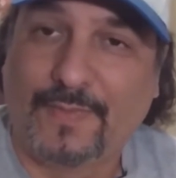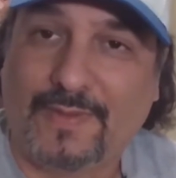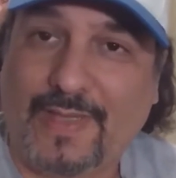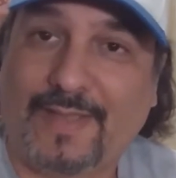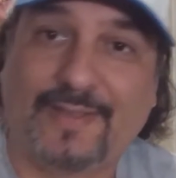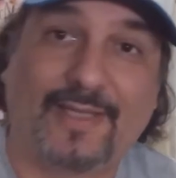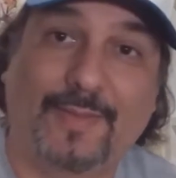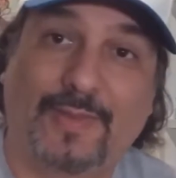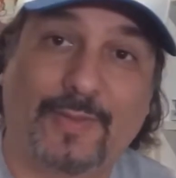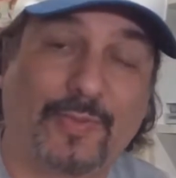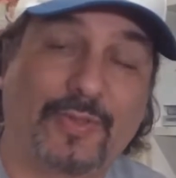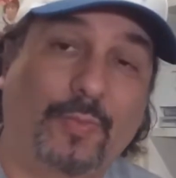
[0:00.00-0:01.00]
Ted
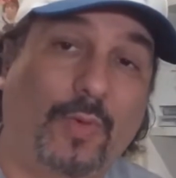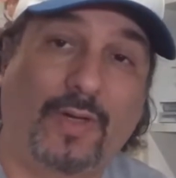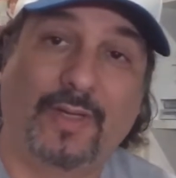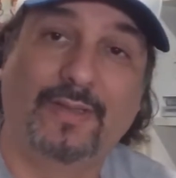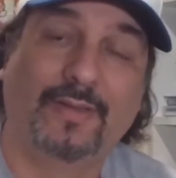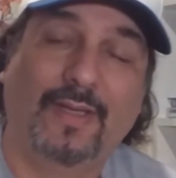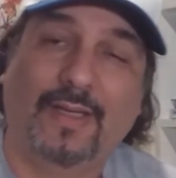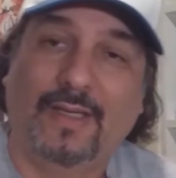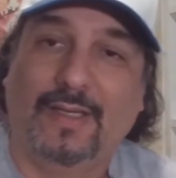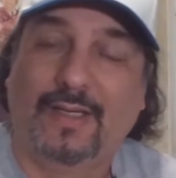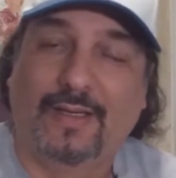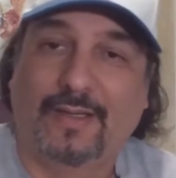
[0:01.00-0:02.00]
Simmons was one.
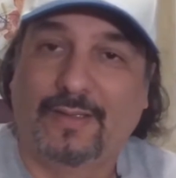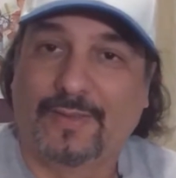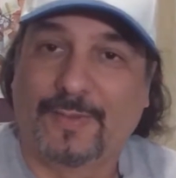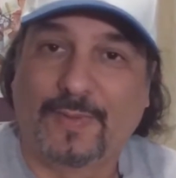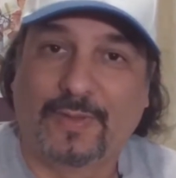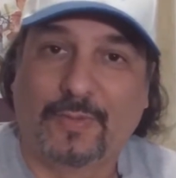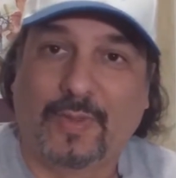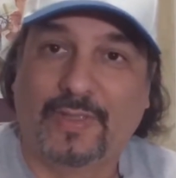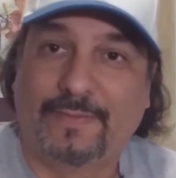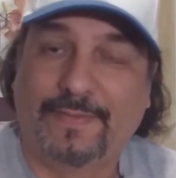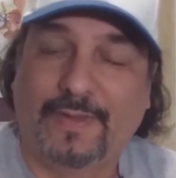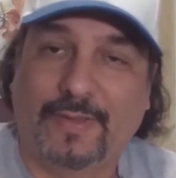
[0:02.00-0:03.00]
There's been quite a
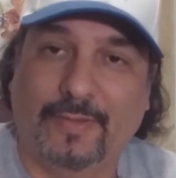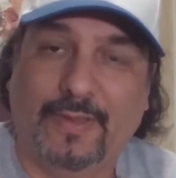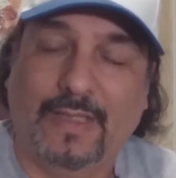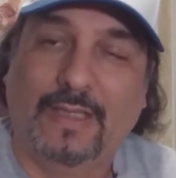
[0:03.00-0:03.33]
few.